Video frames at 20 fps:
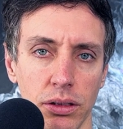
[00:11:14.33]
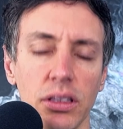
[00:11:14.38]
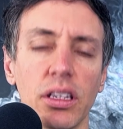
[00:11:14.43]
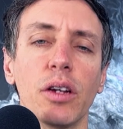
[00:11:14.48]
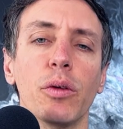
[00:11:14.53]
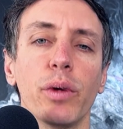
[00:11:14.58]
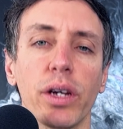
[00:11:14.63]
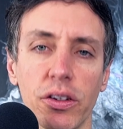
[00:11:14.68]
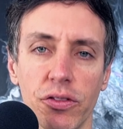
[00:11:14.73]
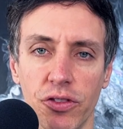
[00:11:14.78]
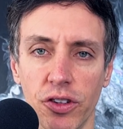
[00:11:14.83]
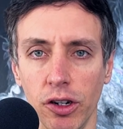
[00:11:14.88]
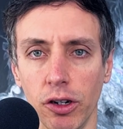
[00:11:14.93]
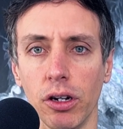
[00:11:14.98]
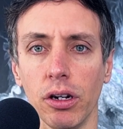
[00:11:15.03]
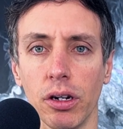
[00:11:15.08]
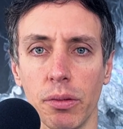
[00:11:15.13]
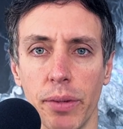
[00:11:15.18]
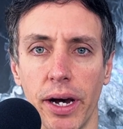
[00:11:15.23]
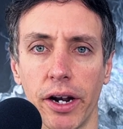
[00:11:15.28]
then we can feel
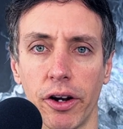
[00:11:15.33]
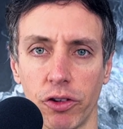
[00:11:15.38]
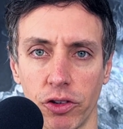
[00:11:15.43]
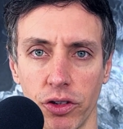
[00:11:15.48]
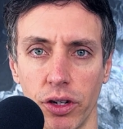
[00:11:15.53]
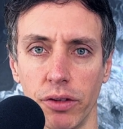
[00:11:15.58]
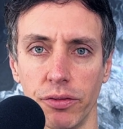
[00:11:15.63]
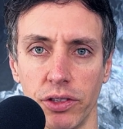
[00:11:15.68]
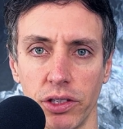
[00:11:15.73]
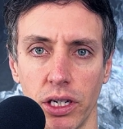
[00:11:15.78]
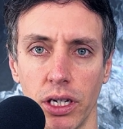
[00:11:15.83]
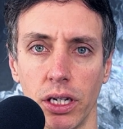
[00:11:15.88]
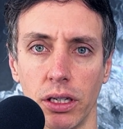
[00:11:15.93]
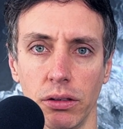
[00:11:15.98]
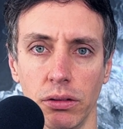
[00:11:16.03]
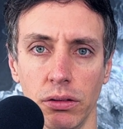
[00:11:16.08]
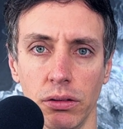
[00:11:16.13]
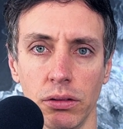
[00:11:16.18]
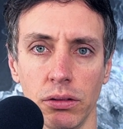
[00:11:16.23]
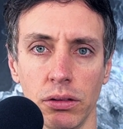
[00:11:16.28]
good about ourselves
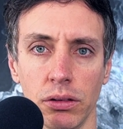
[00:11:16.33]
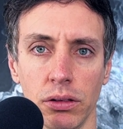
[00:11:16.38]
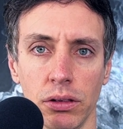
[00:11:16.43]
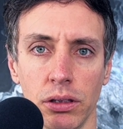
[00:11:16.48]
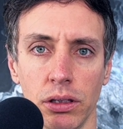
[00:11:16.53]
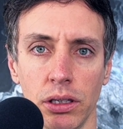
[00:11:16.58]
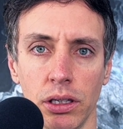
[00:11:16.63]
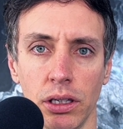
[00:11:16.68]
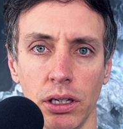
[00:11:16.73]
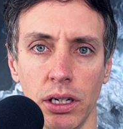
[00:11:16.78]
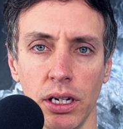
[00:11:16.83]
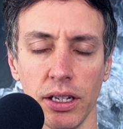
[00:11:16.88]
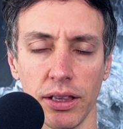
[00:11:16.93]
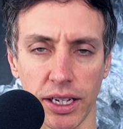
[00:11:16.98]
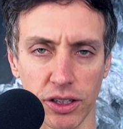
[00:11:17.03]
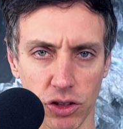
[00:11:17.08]
again. And